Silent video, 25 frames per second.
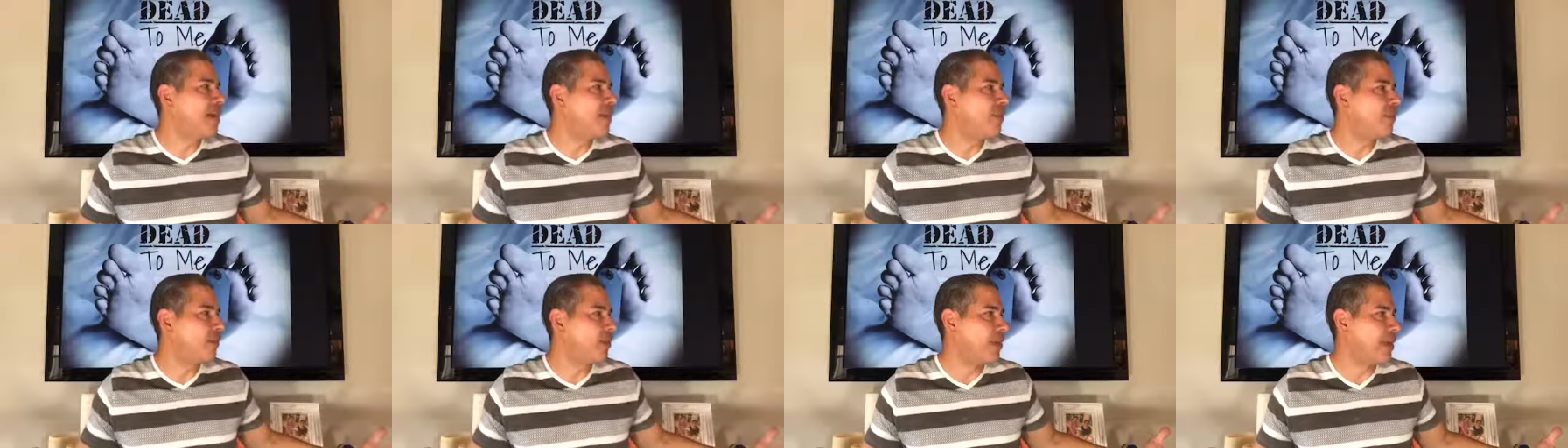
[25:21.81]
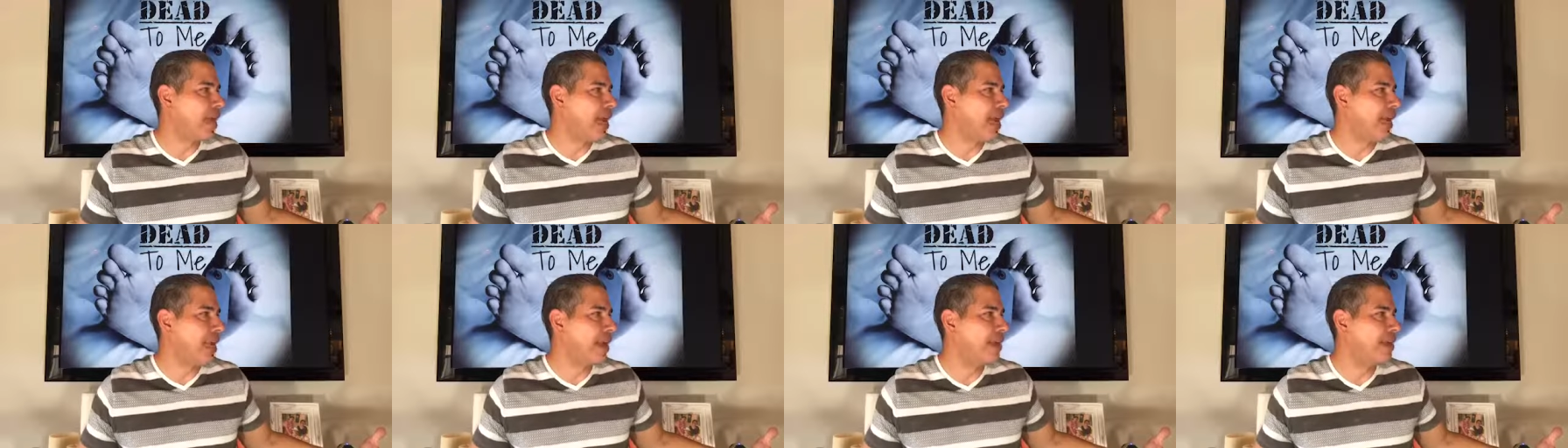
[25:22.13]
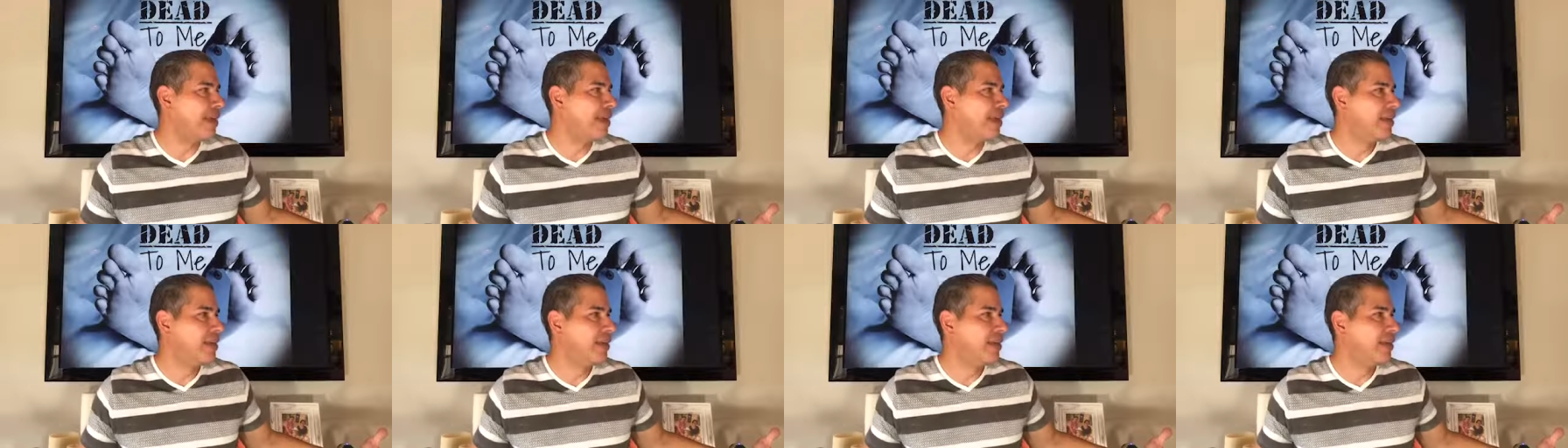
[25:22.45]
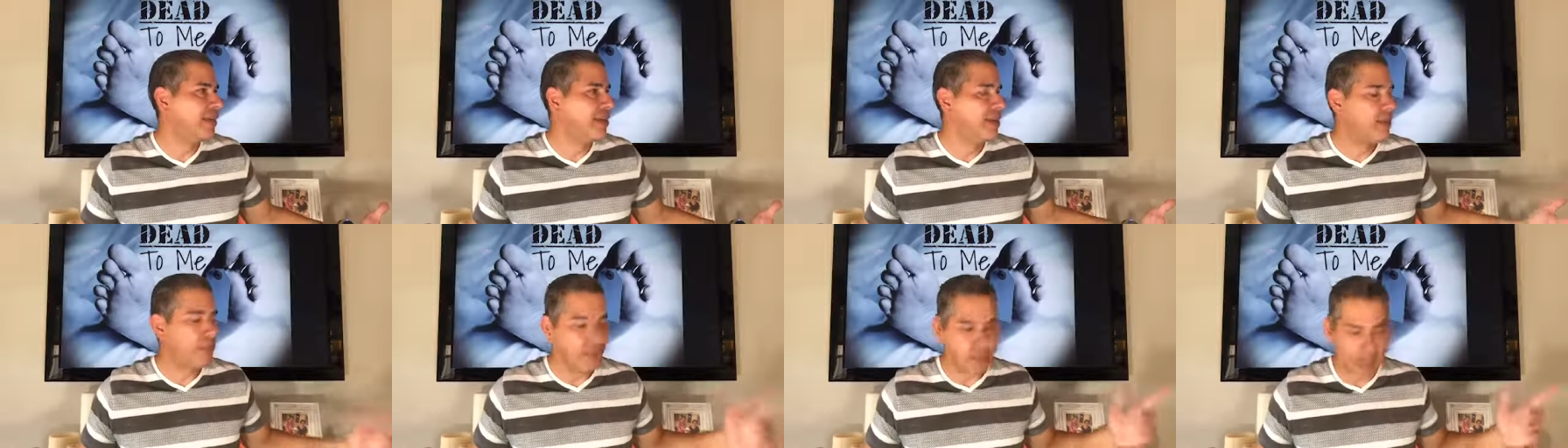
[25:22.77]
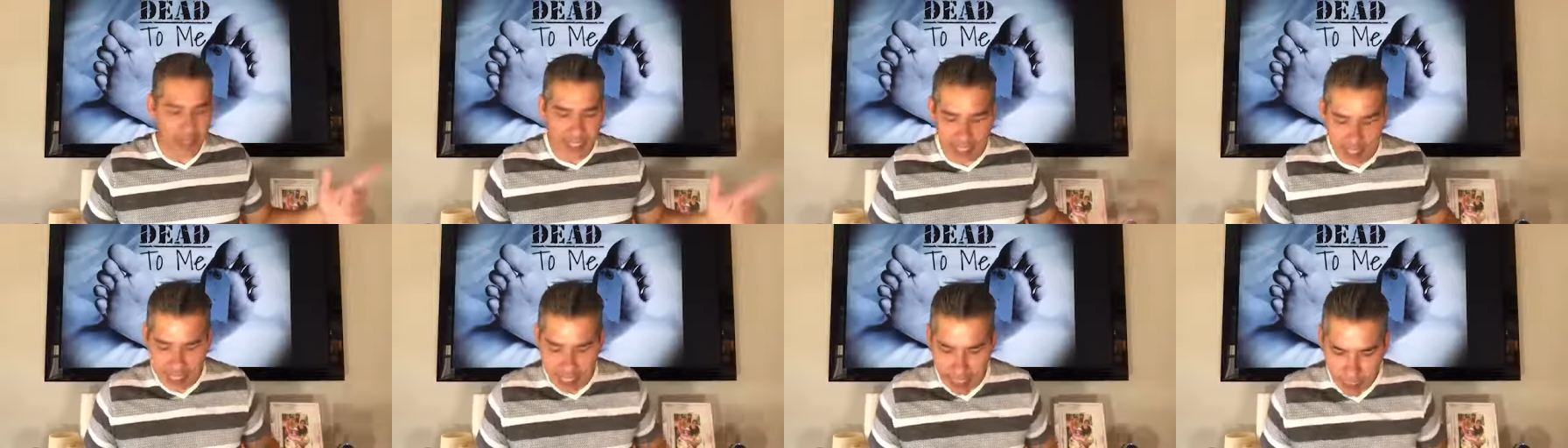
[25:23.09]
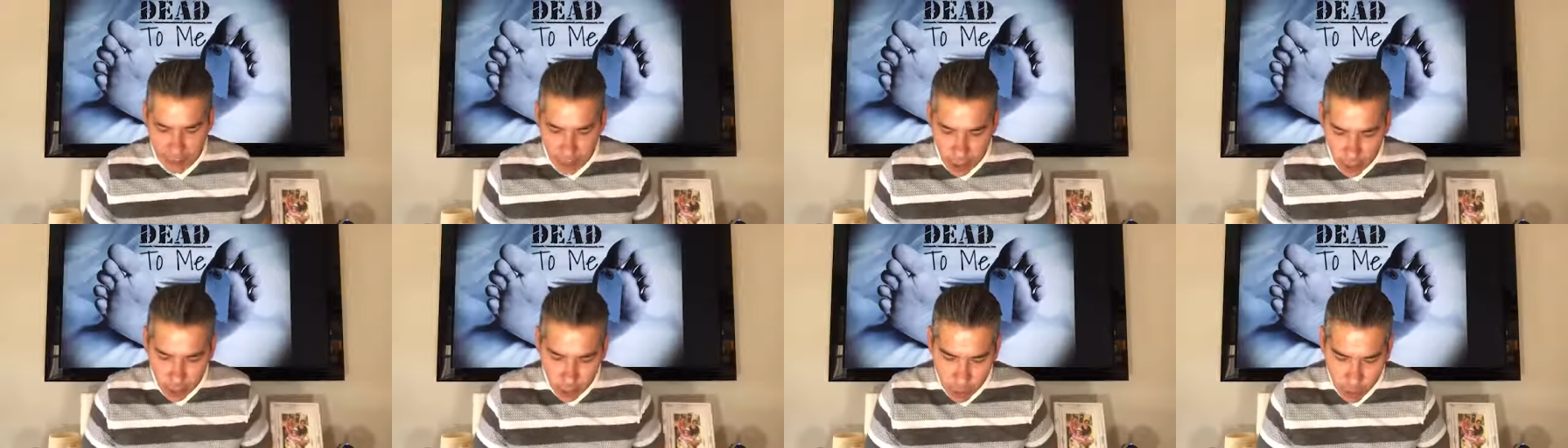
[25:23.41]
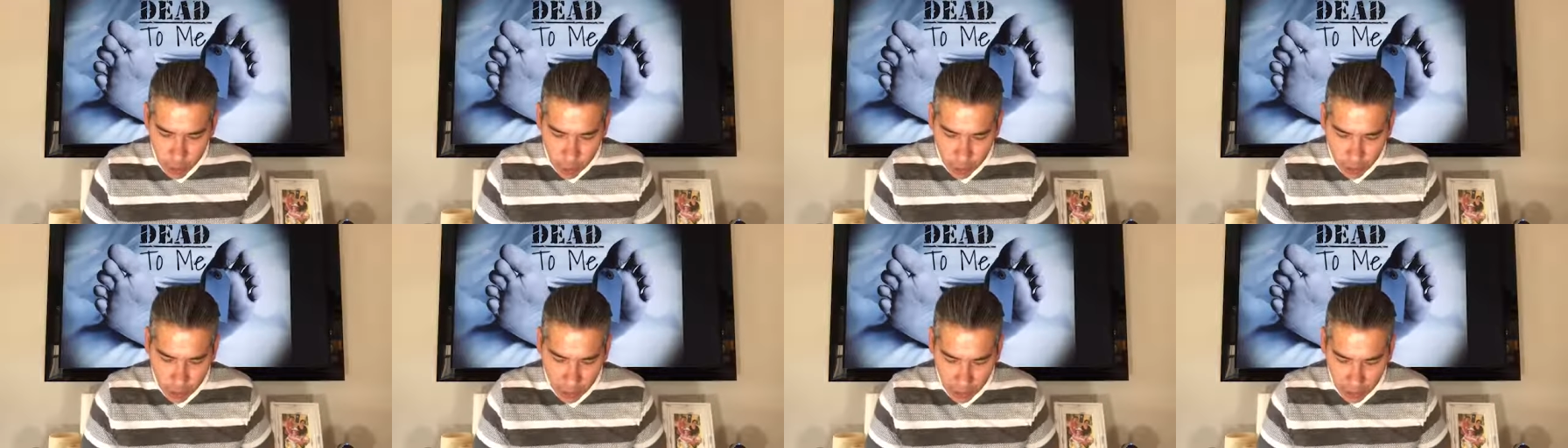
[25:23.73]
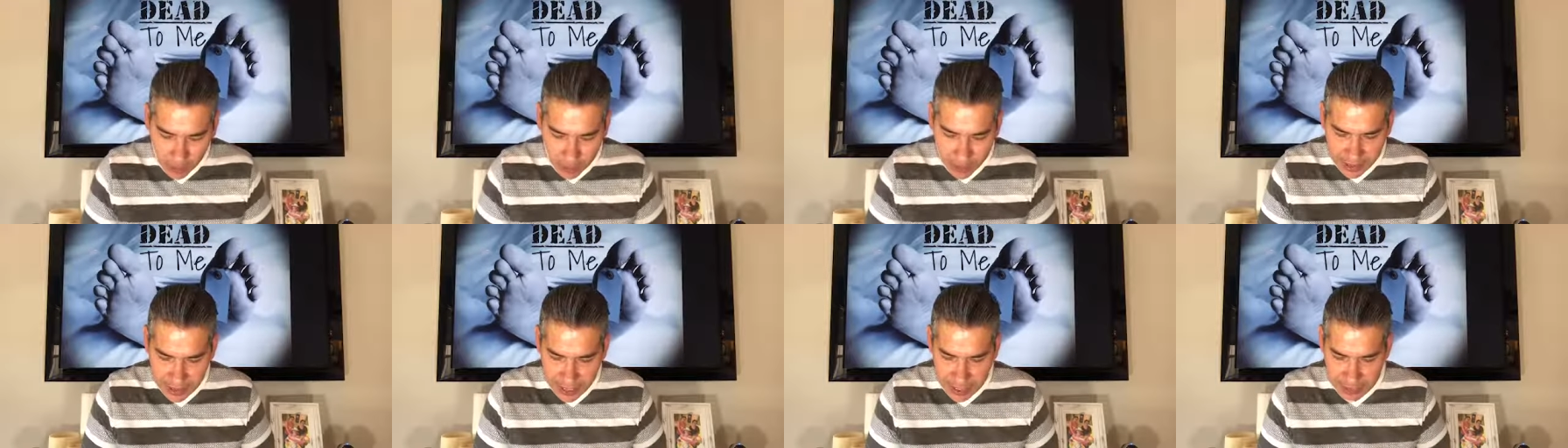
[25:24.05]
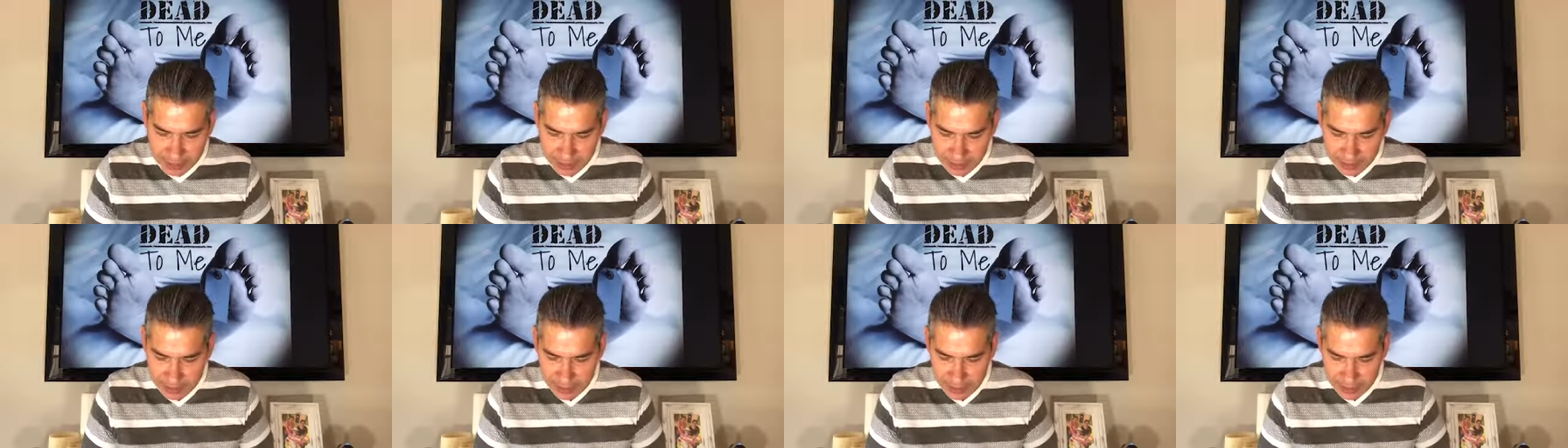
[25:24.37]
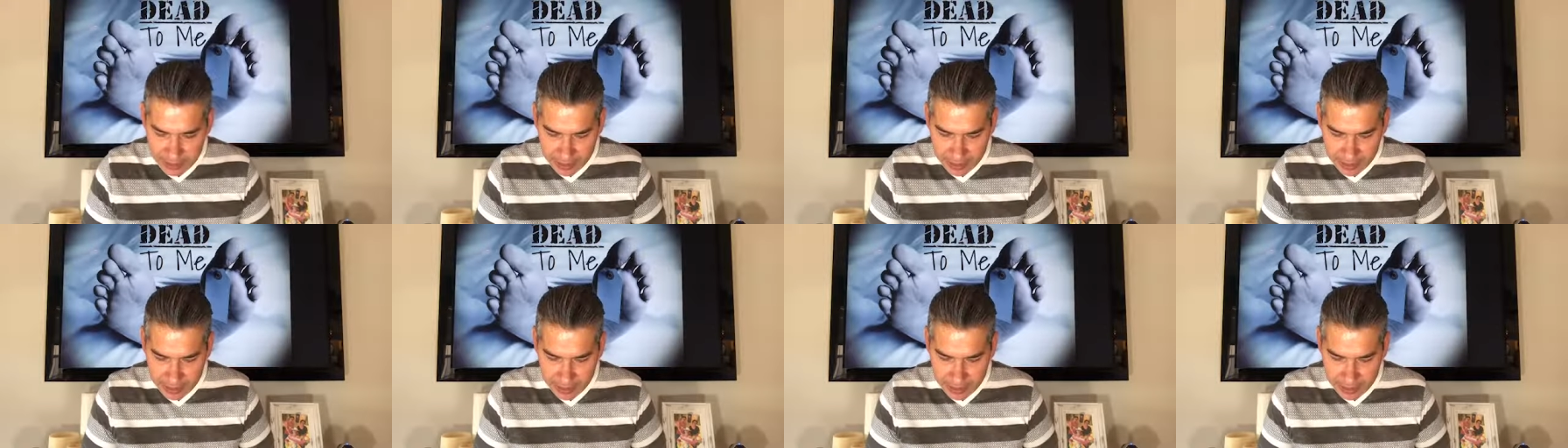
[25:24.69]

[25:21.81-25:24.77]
up for that. But again, notice what Paul says.